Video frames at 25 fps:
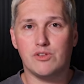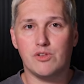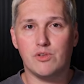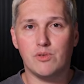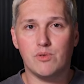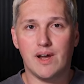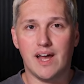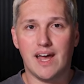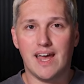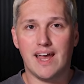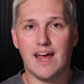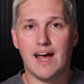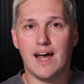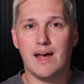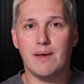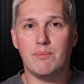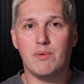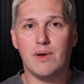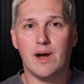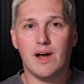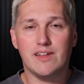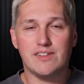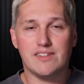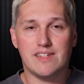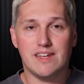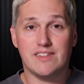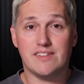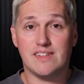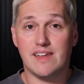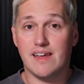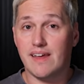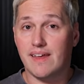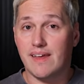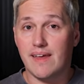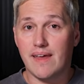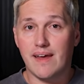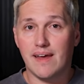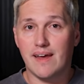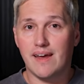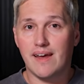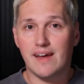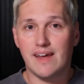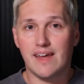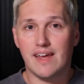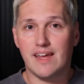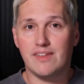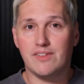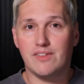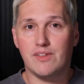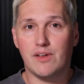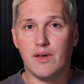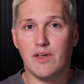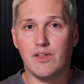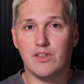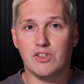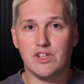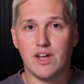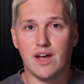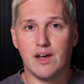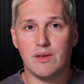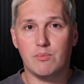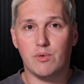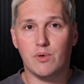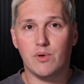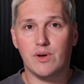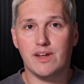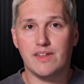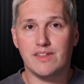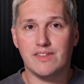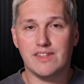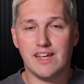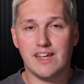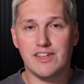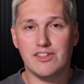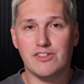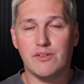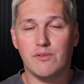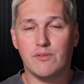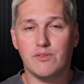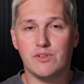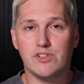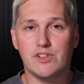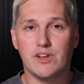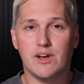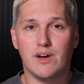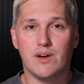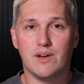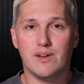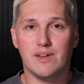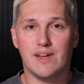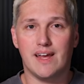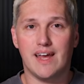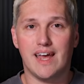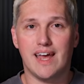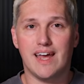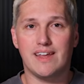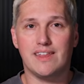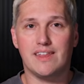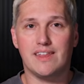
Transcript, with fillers: through AI processing. A third checkpoint takes the result and